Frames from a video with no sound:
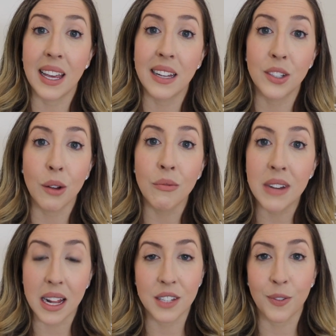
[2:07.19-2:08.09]
kids go
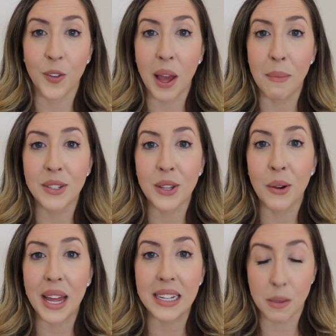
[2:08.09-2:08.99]
nuts for them. So
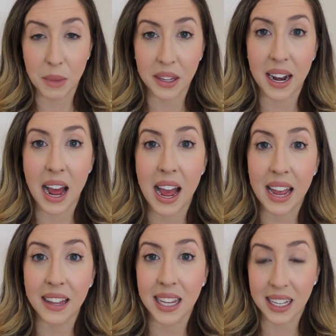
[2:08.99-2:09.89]
that's something that
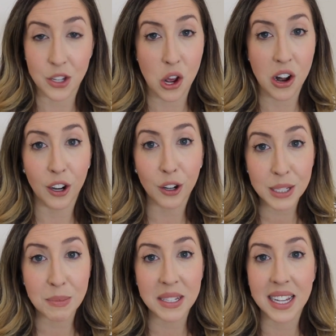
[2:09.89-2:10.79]
I think is on our
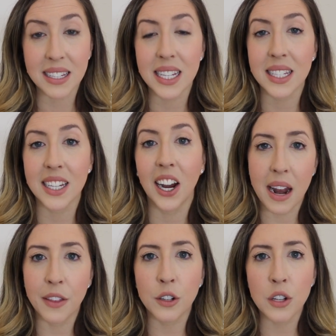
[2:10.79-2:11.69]
Christmas list this year,
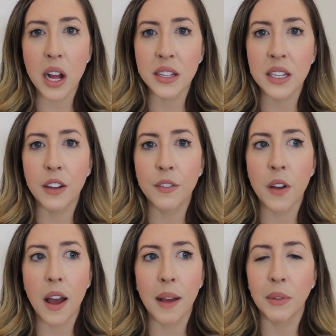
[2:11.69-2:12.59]
and there's lots of
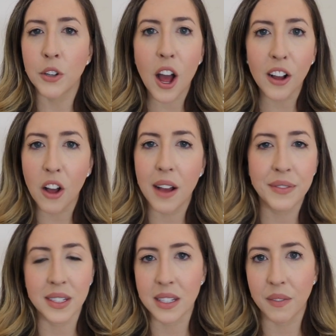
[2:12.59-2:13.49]

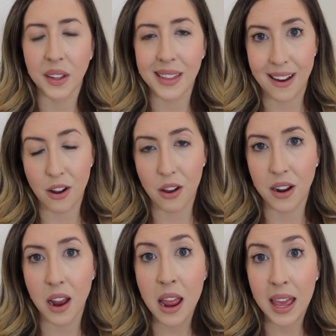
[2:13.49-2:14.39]
knockoffs and stuff like that
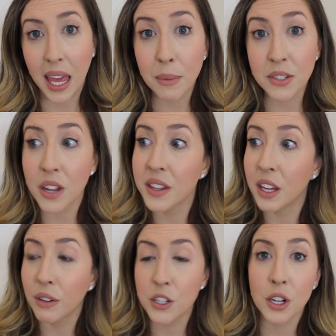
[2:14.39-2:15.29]
on Amazon. The
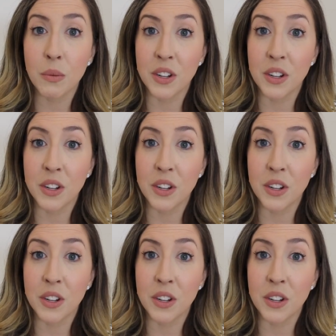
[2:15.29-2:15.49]
original